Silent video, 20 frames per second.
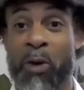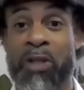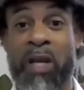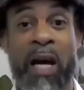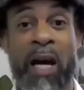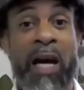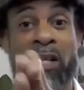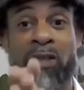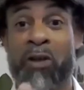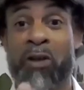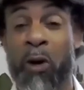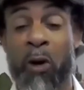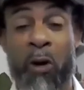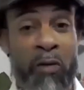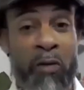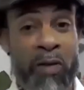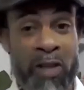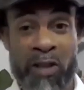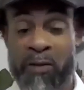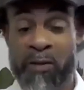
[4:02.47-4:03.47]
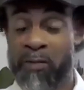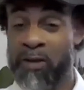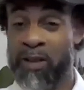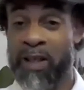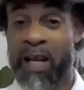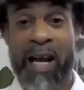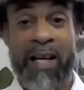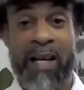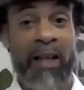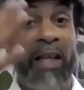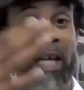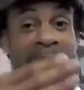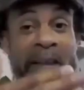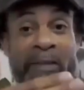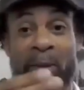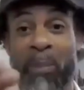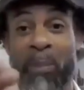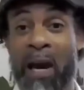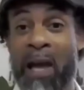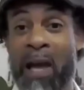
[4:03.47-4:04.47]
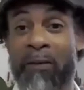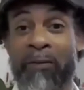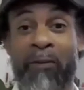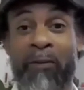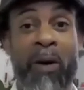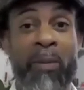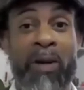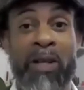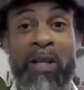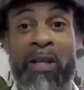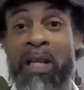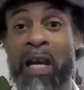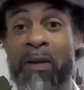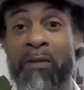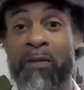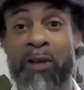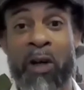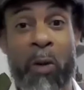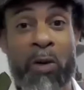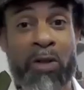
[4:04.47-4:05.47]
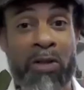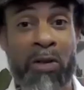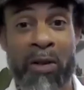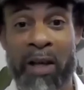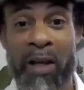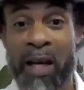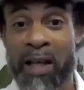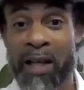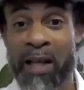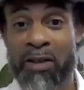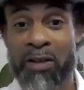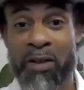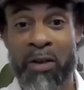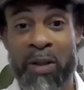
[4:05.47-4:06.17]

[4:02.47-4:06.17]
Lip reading: High Jehovah just kind of laid the path from me. You never know what you're going to get into.